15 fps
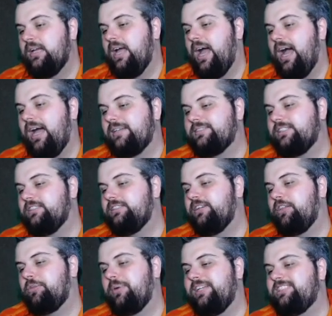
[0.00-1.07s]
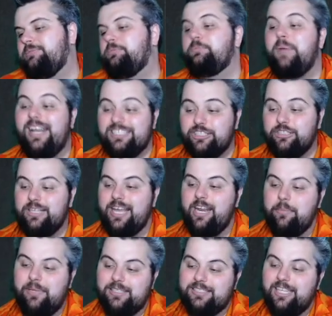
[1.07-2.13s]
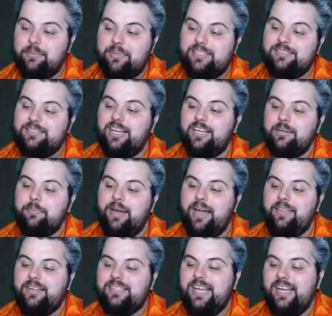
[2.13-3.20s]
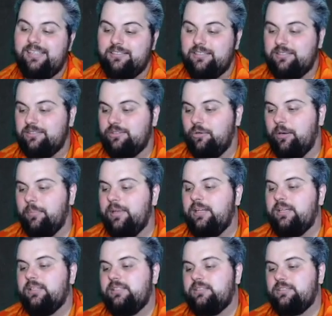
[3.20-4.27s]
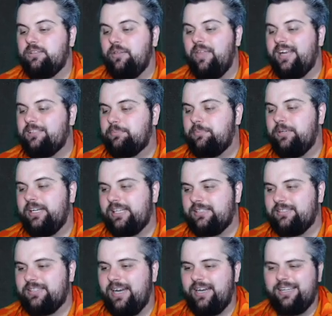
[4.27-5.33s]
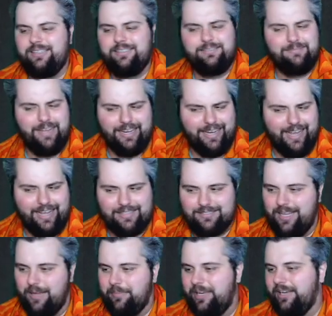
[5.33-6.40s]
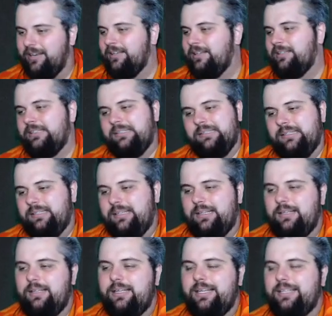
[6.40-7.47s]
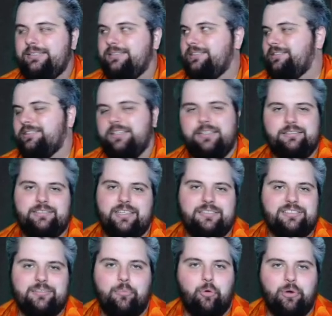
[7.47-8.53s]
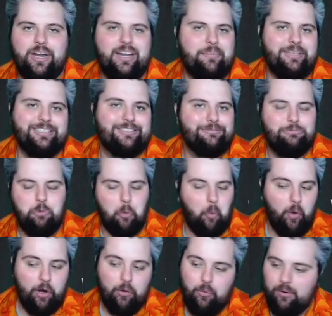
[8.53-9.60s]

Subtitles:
Skill tier 3, special enemies can be stunned by the Tesla Storm, so that's pretty exciting, I guess. I mean, it's just going to stun some more enemies. Woo!